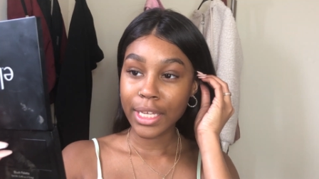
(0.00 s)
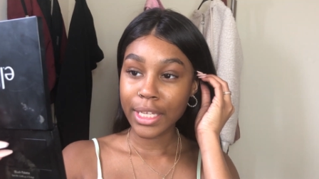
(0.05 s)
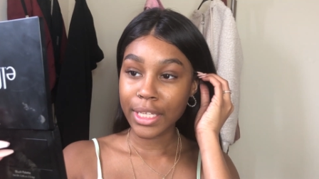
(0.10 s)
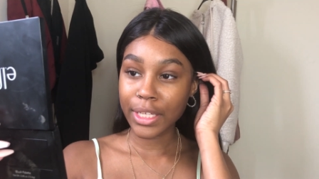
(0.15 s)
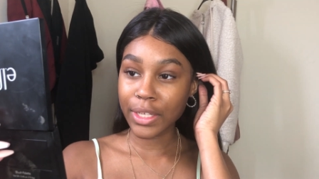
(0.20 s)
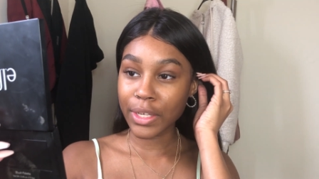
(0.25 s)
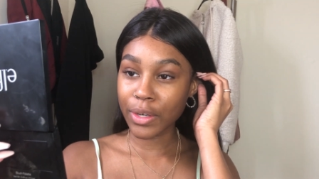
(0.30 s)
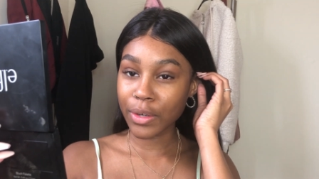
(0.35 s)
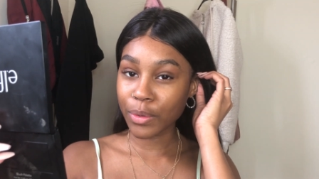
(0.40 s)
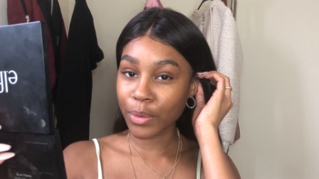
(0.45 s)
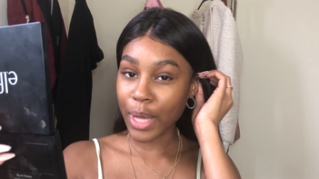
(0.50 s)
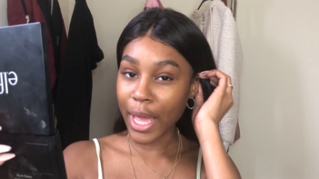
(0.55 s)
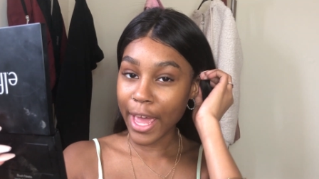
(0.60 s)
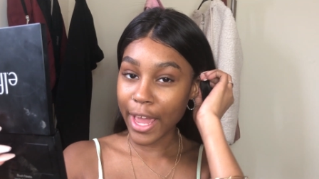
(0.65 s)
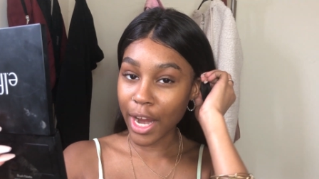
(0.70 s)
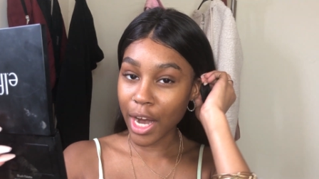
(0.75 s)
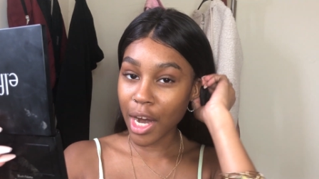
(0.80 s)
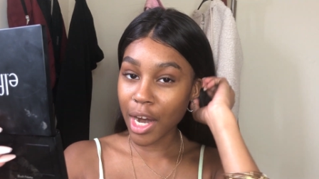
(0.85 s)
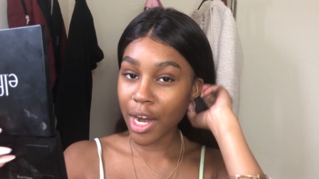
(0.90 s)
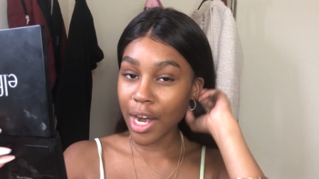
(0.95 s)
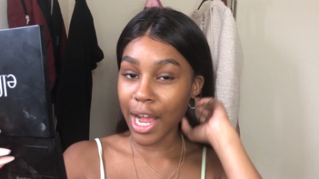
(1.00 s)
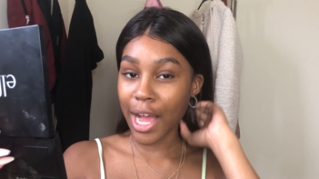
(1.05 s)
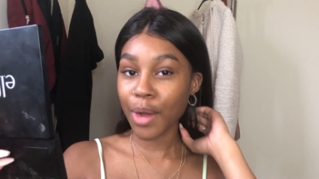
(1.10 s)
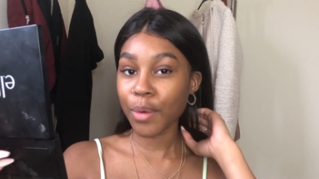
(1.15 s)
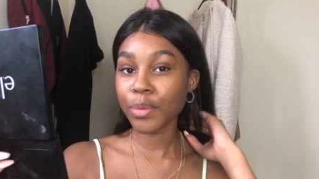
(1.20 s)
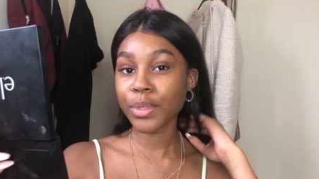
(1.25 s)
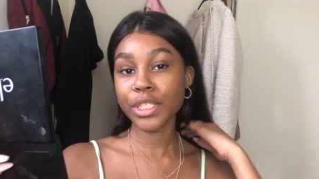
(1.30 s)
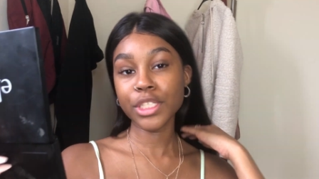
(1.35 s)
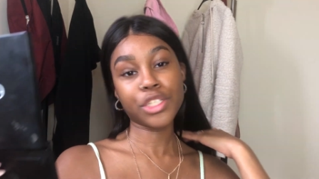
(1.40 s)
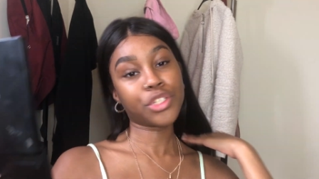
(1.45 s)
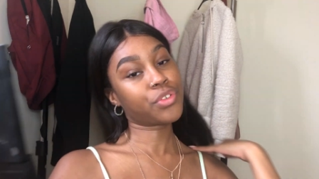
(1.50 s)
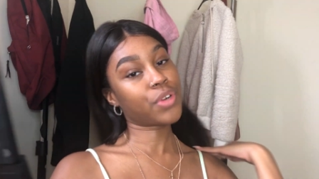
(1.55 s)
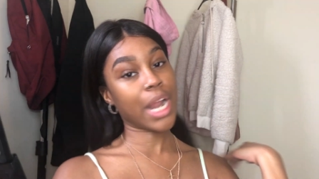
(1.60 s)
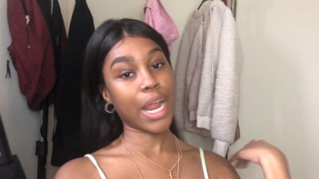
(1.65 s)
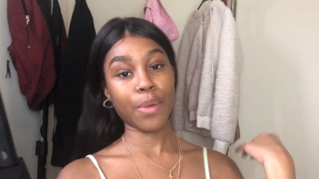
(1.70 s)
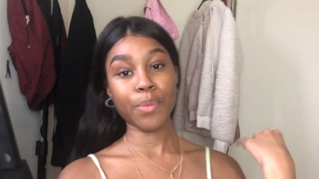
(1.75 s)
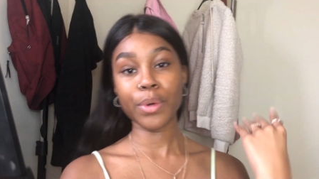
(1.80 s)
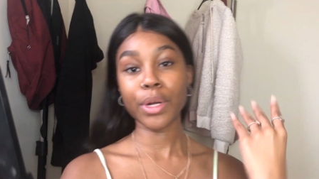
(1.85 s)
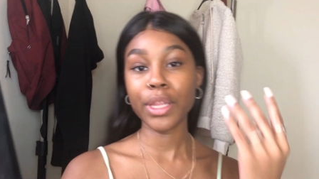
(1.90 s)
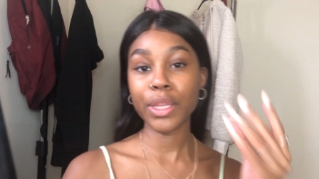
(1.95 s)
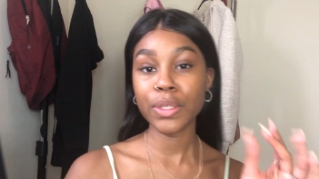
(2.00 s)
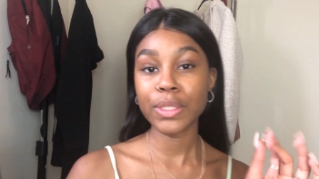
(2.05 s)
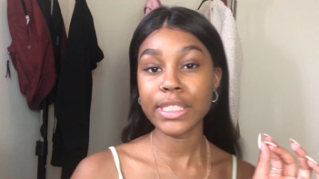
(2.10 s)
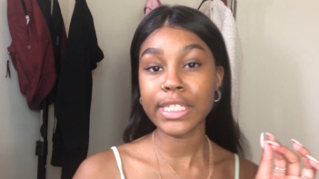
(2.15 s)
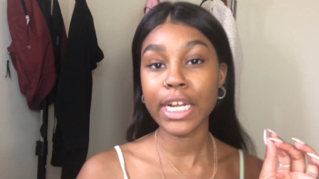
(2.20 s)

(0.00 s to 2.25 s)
you know, hair, I would try one of those